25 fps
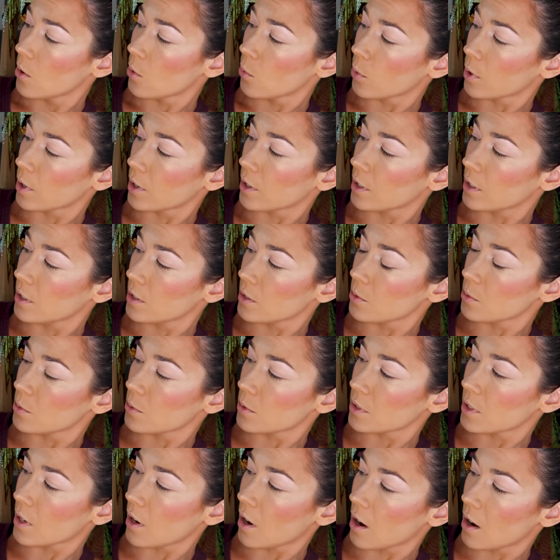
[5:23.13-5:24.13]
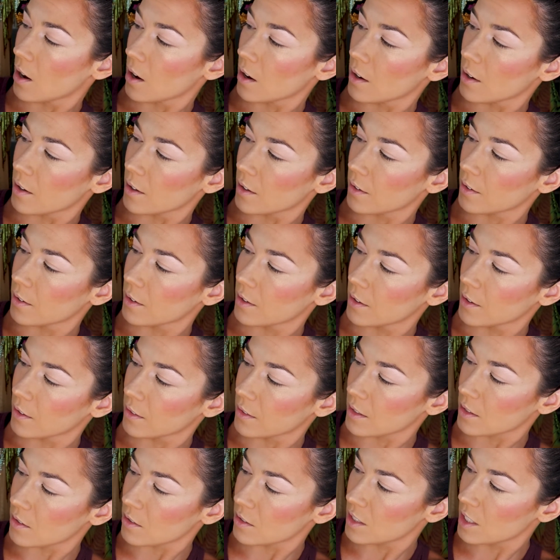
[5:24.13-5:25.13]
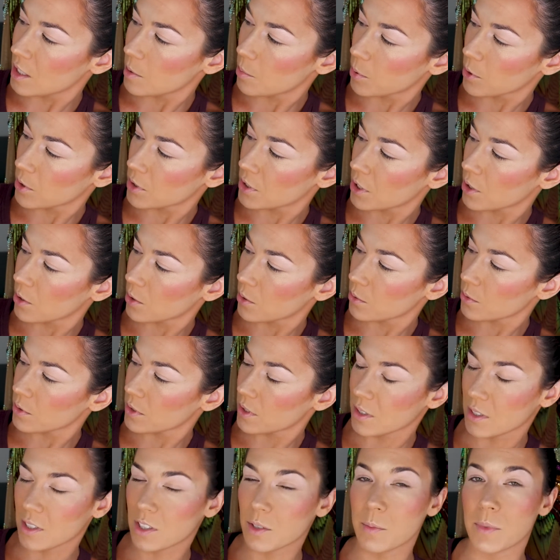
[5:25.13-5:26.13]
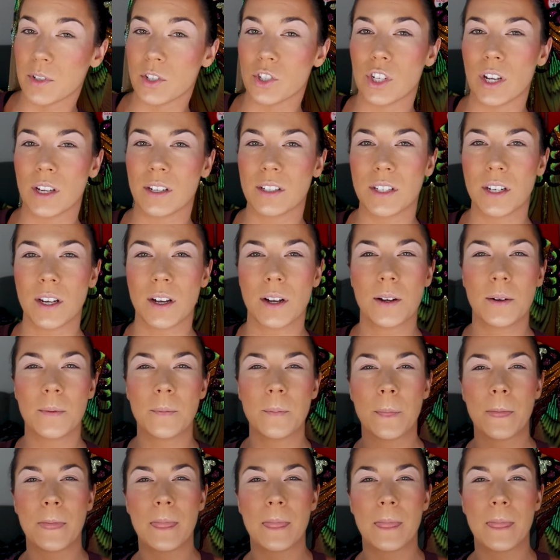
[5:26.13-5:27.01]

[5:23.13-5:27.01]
We're going to use these deeper tones, this magenta,